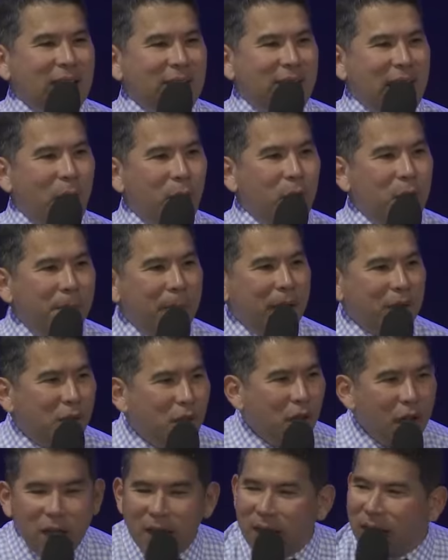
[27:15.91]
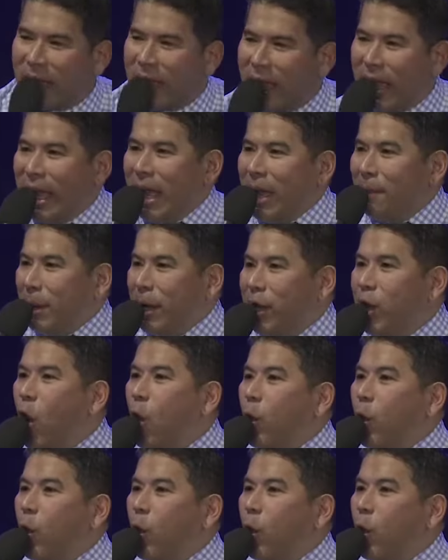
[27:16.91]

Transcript: That would have been good. But no,